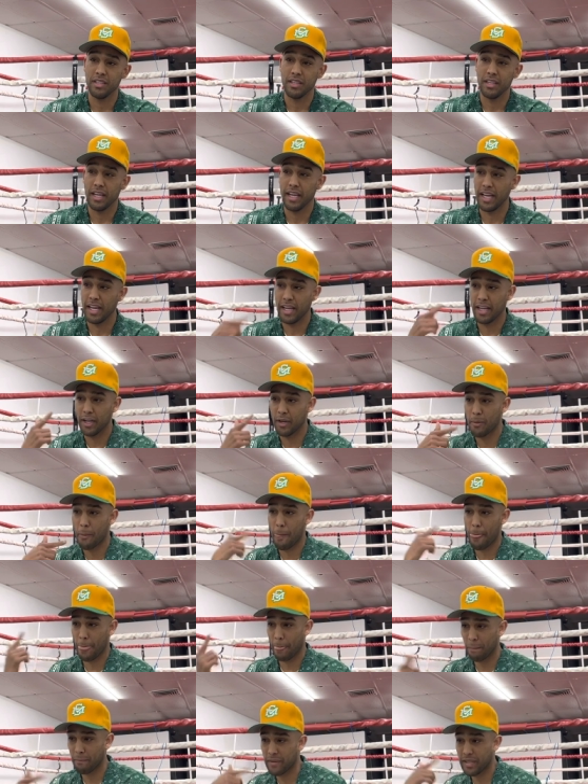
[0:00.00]
And
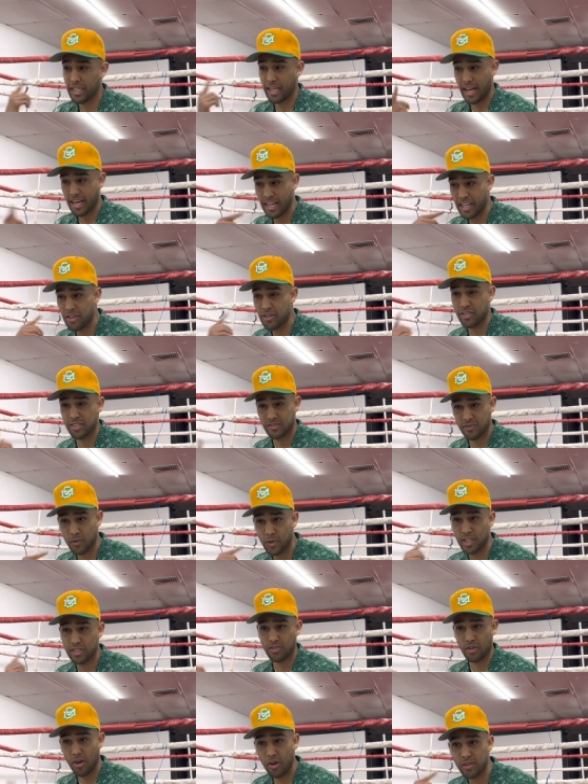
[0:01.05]
I hear his
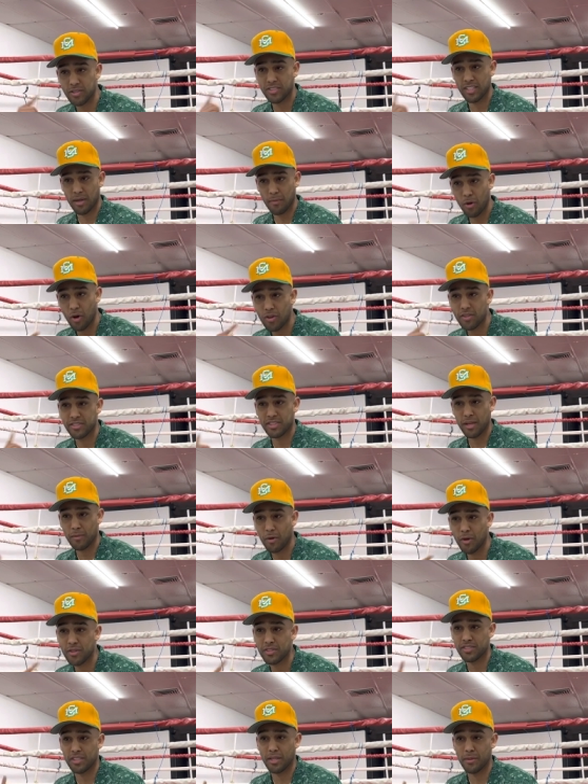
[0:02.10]
voice all the time.
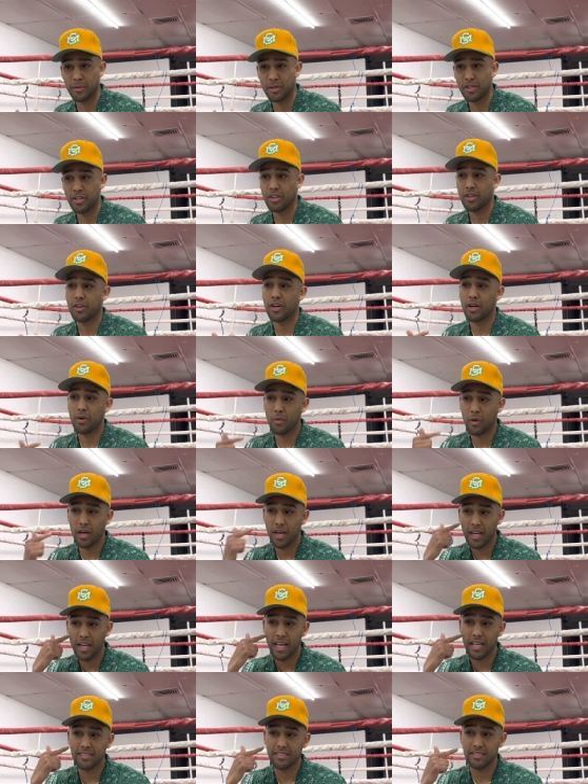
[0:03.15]
All right, well, I
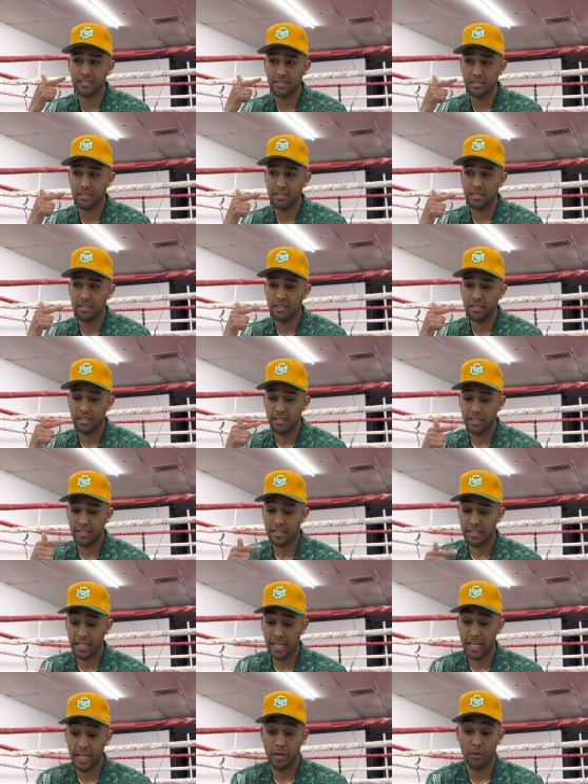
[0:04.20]
had to
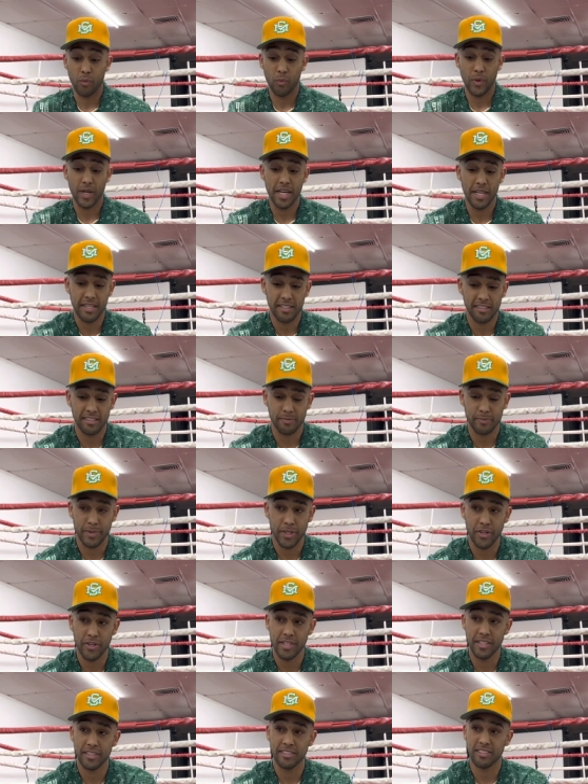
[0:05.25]
gain ring
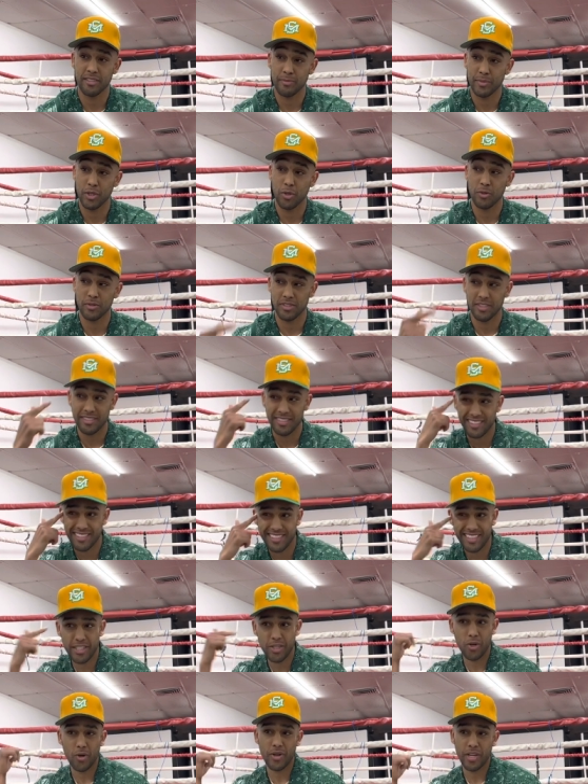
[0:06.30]
experience to be able to
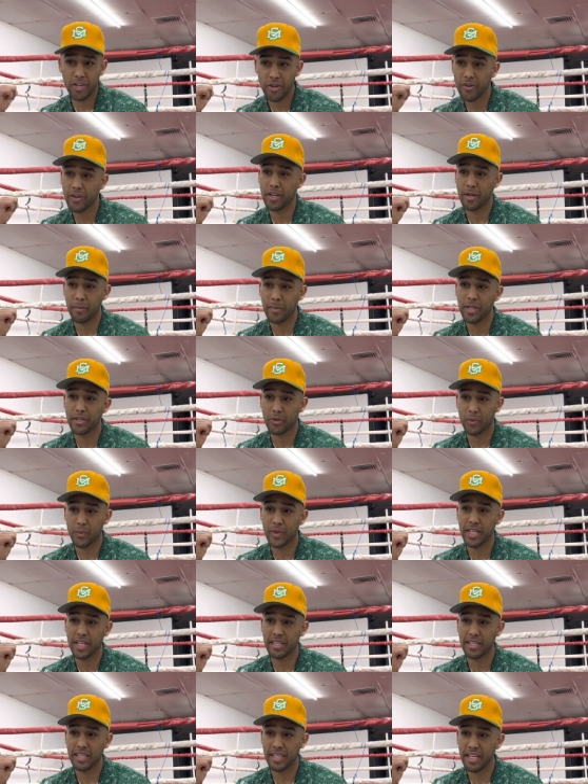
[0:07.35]
still hear him in the
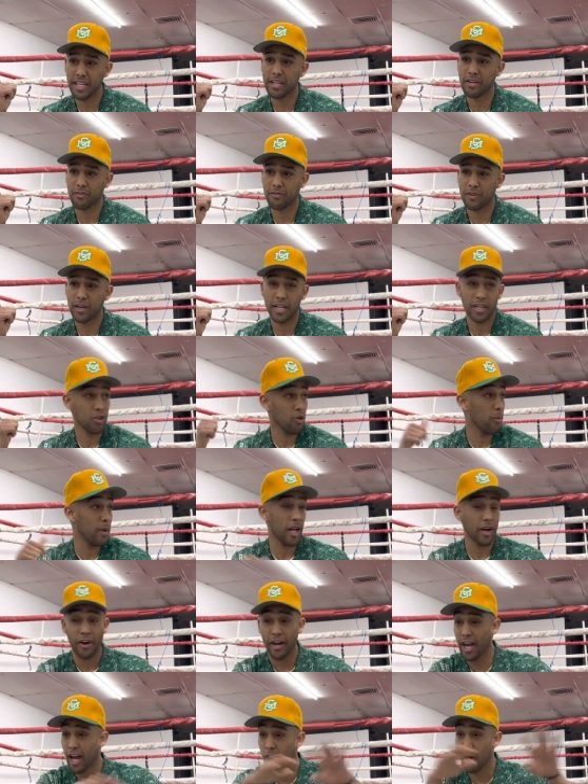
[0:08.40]
ring in a fight. No matter
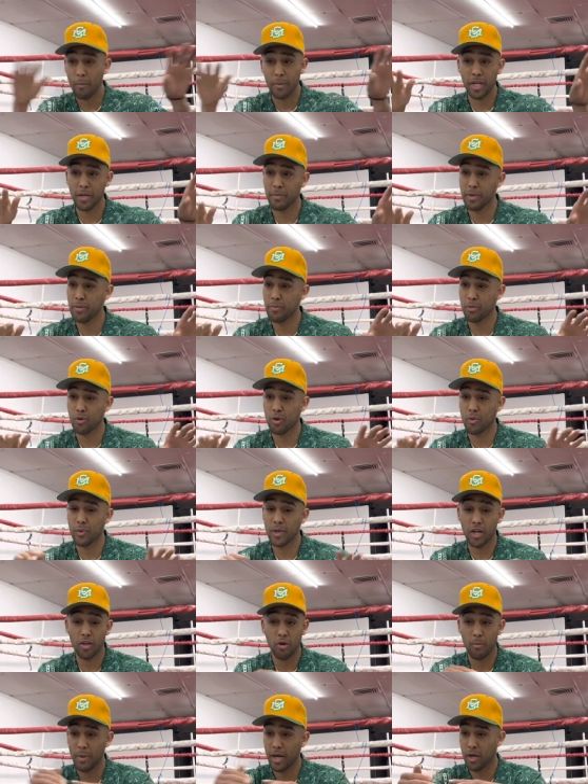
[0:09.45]
how many people are around,
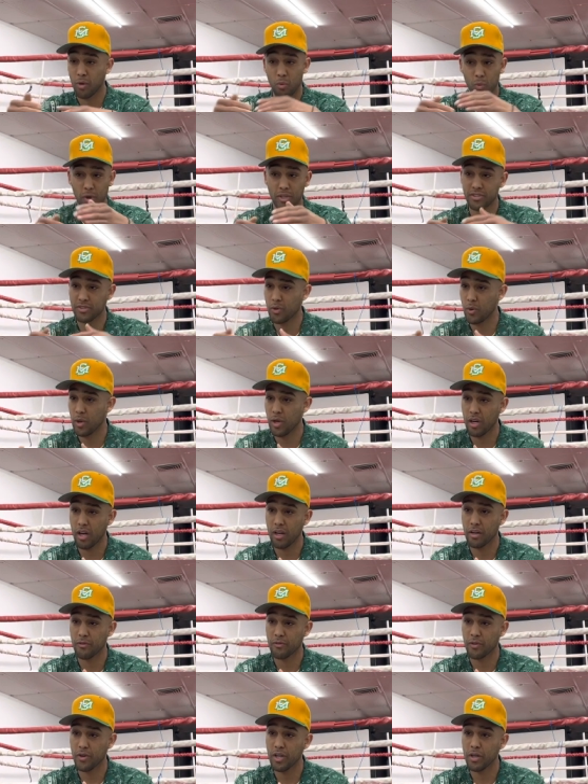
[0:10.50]
no matter what's going on in
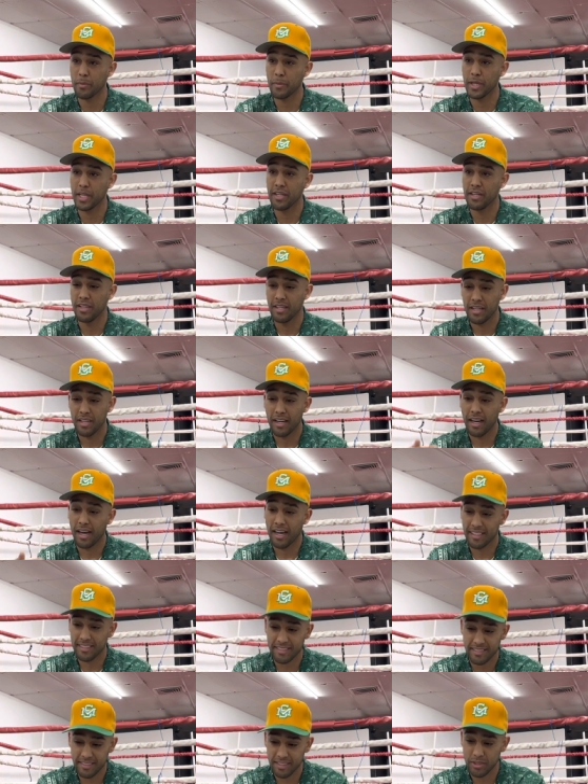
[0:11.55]
front of me,
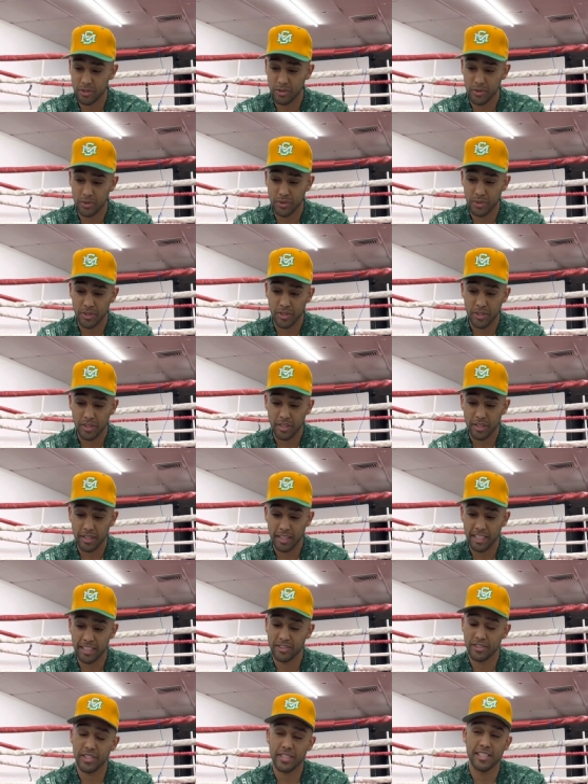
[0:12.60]
it
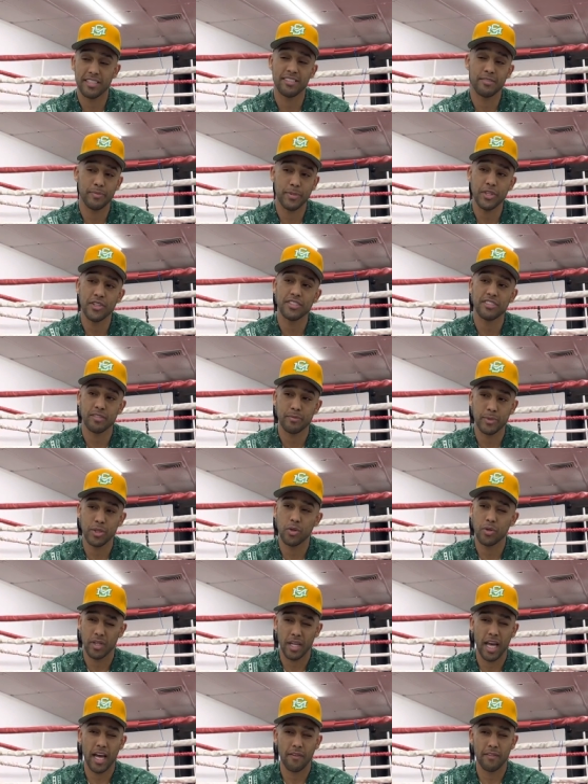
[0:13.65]
took experience to be able to
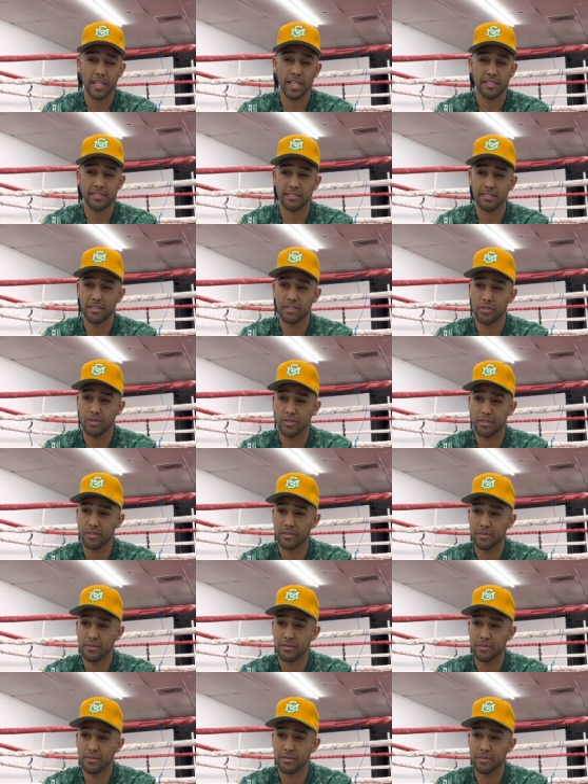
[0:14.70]
have that skill.